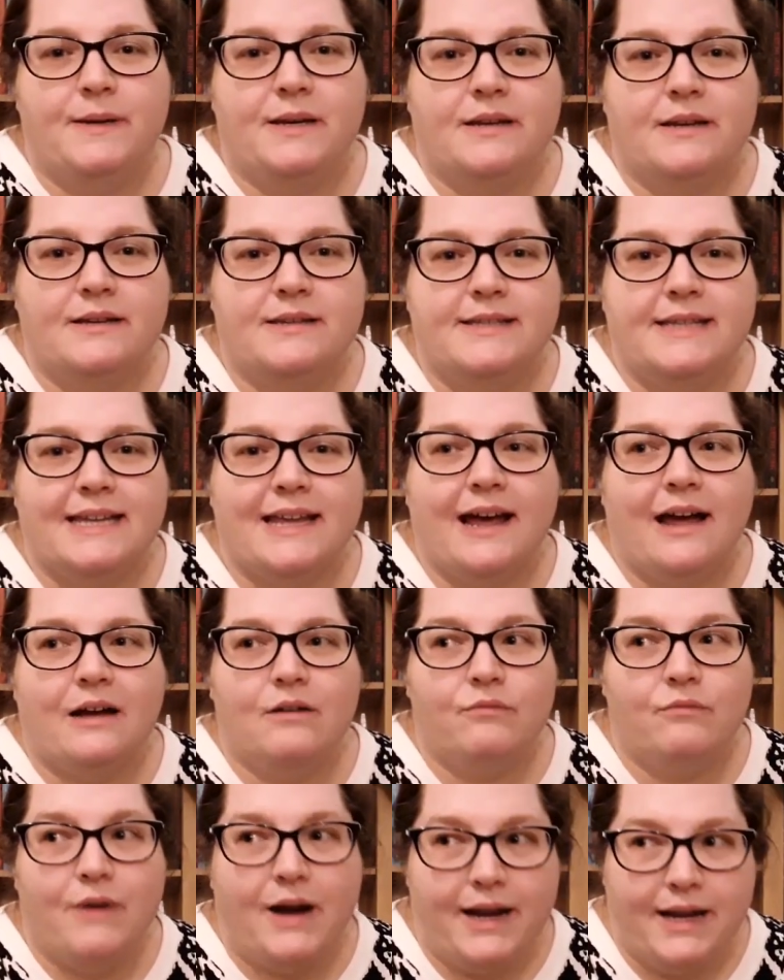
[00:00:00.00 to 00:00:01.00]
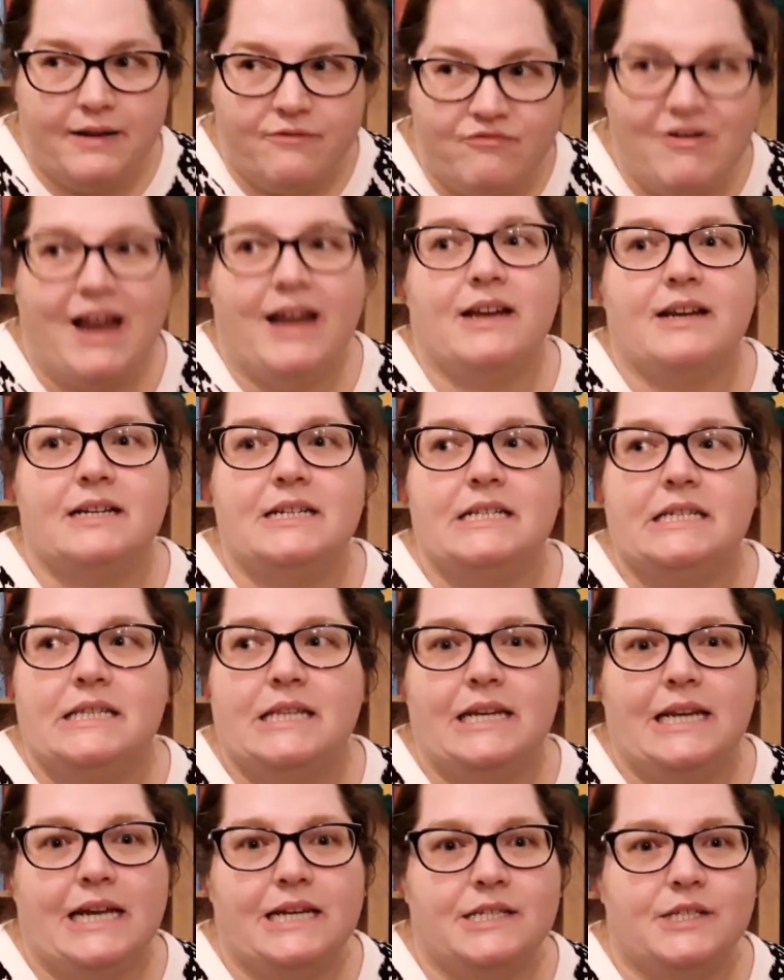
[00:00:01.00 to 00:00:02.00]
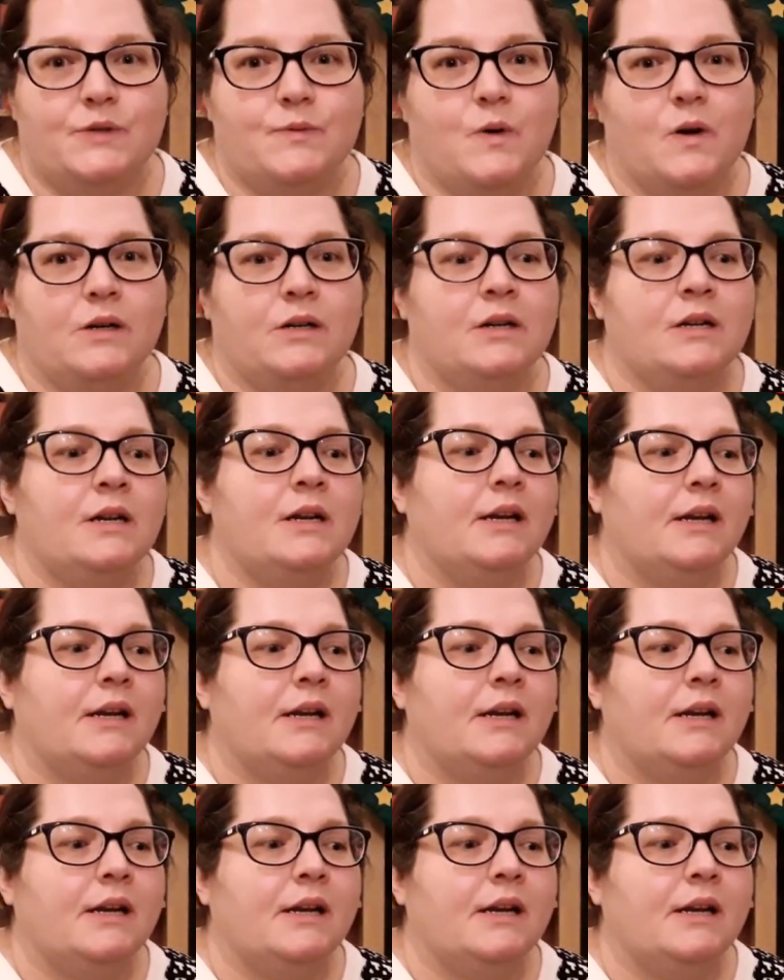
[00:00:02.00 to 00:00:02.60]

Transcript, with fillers: because the cat wrecked the last one